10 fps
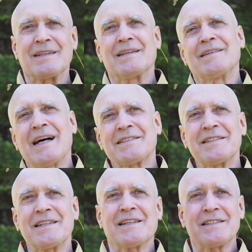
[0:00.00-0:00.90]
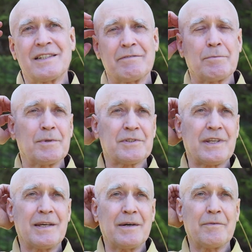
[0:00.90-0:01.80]
That's an inconceivable
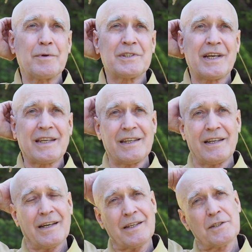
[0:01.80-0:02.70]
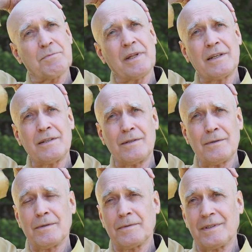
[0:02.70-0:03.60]
state of which I cannot explain to
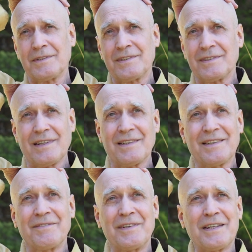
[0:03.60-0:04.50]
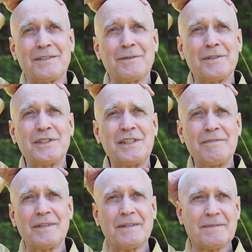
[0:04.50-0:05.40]
you because I have yet to
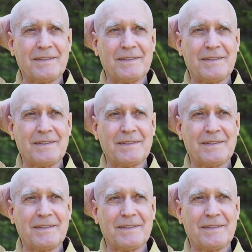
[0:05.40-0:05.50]
achieve it.